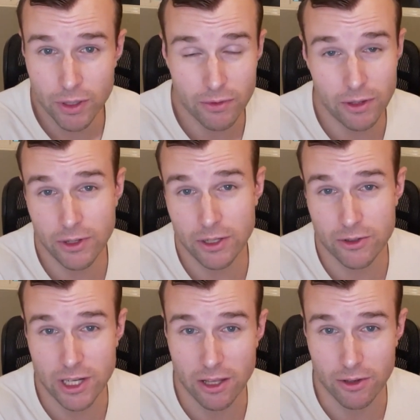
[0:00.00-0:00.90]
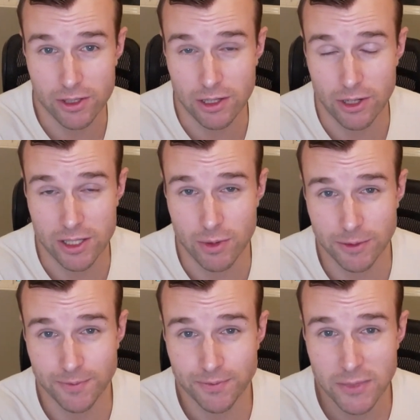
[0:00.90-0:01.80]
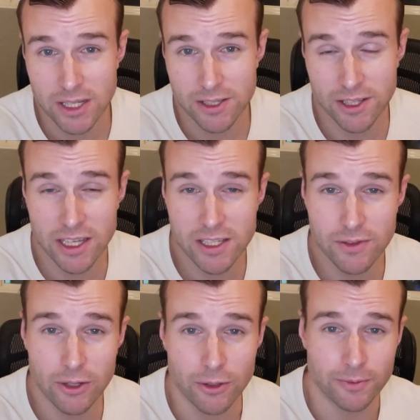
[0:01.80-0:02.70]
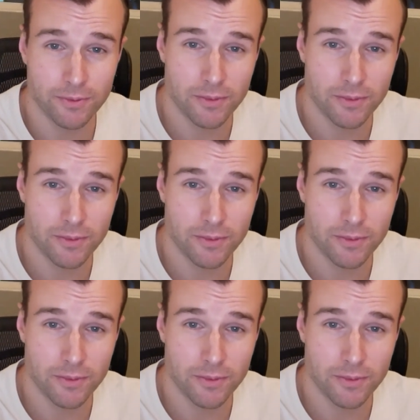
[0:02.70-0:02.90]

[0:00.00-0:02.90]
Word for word: Feel free to check those out as well. See you in the next video.